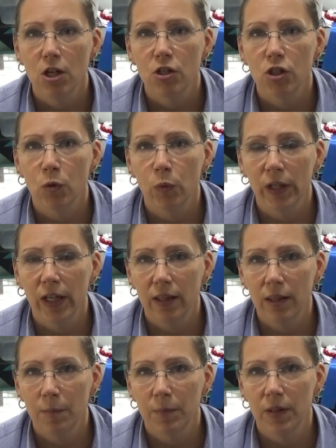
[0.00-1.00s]
So we'll
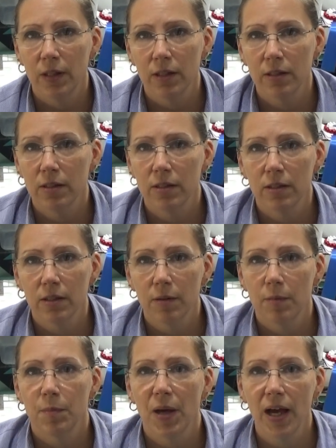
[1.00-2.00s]
get this
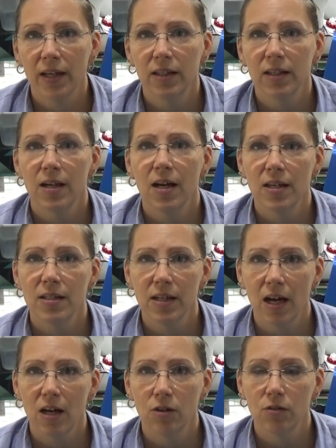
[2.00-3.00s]
backing cut
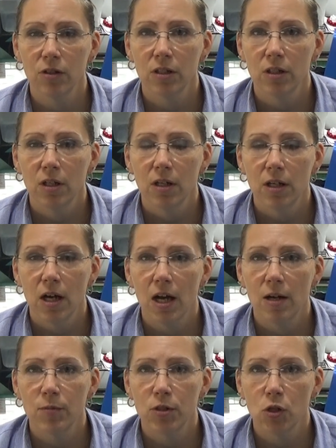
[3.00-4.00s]
down
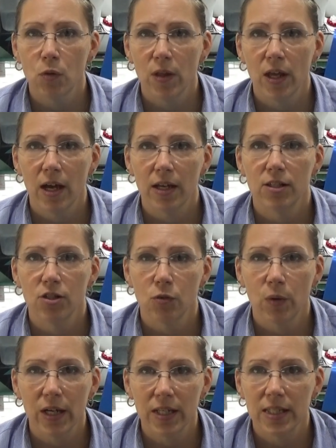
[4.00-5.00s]
so that it's the
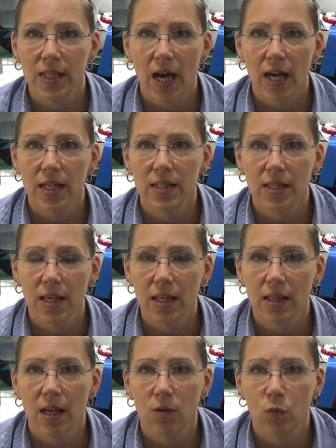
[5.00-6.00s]
right size,
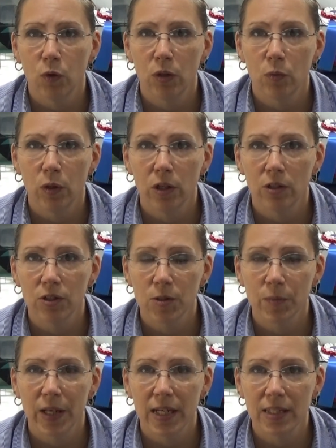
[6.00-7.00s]
and then we will
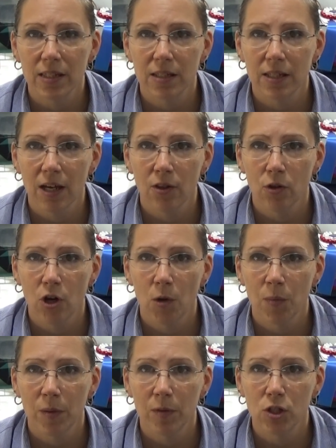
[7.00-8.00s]
splice it together on
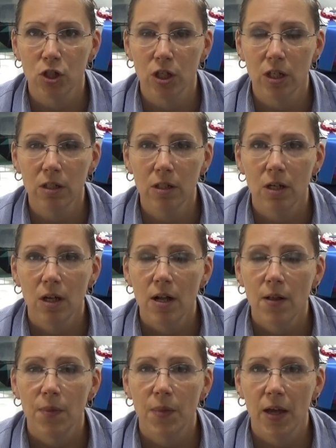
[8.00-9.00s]
my machine.
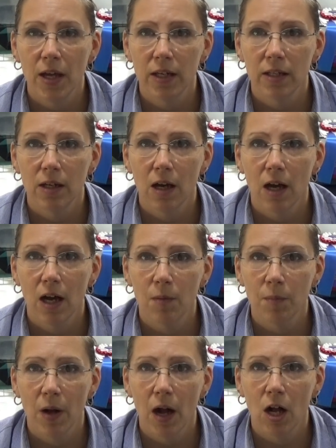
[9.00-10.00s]
Then
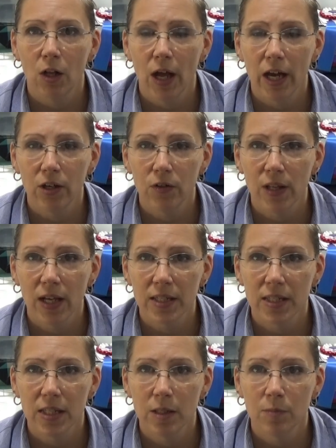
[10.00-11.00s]
I'll iron that
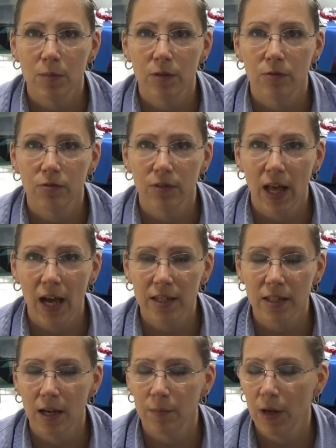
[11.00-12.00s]
seam
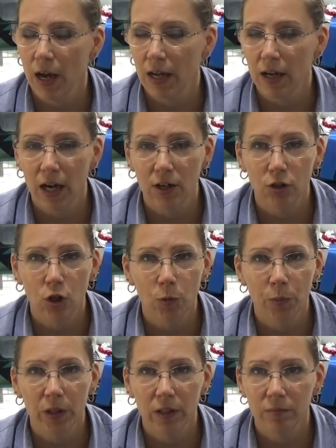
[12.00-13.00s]
flat. I iron
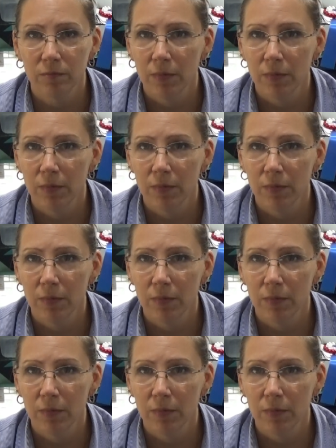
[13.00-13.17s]
open.